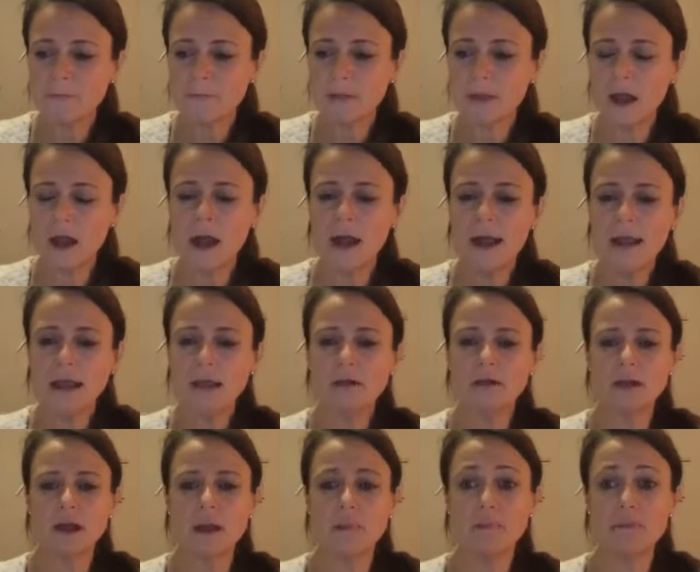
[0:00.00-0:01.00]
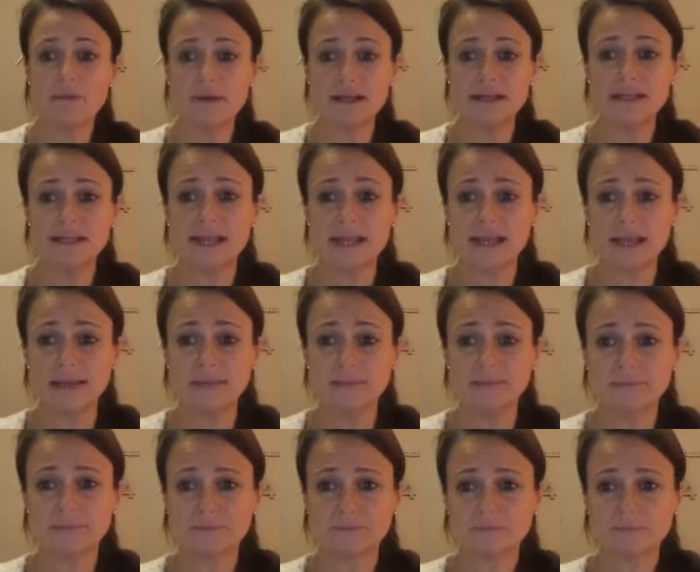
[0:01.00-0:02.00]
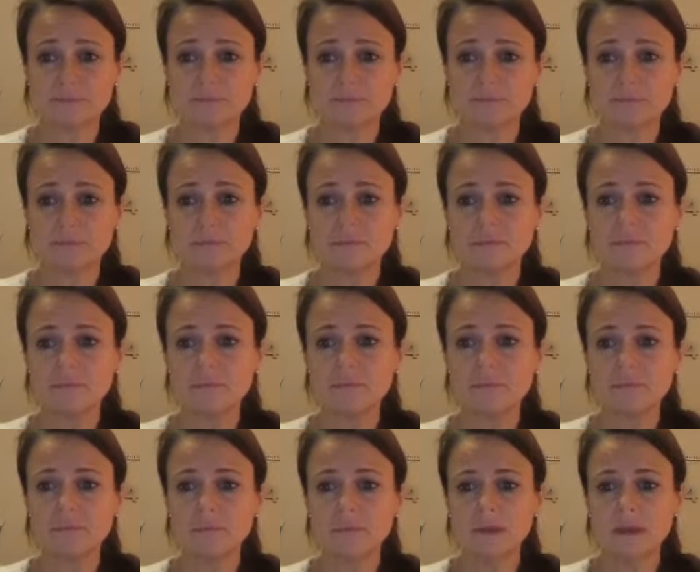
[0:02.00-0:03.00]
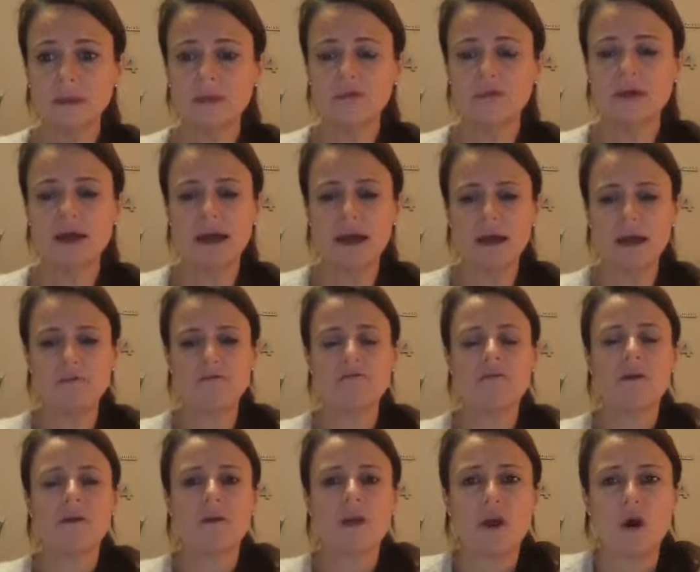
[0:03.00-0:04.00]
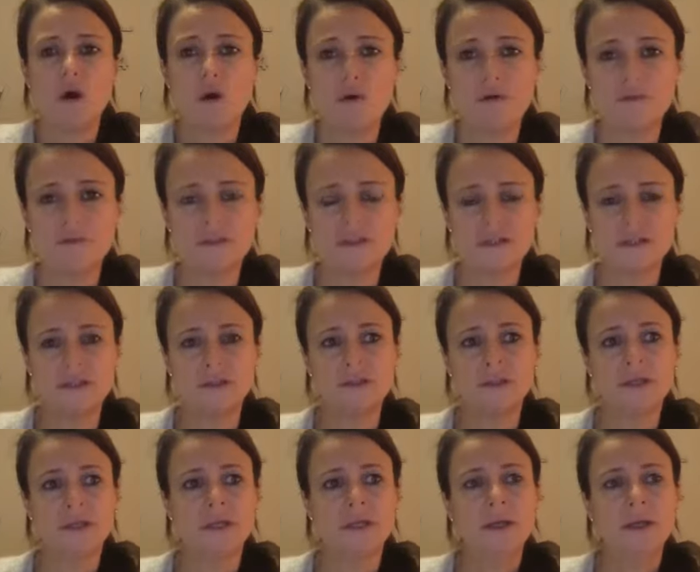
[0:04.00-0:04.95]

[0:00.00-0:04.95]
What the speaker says: I can appreciate that very often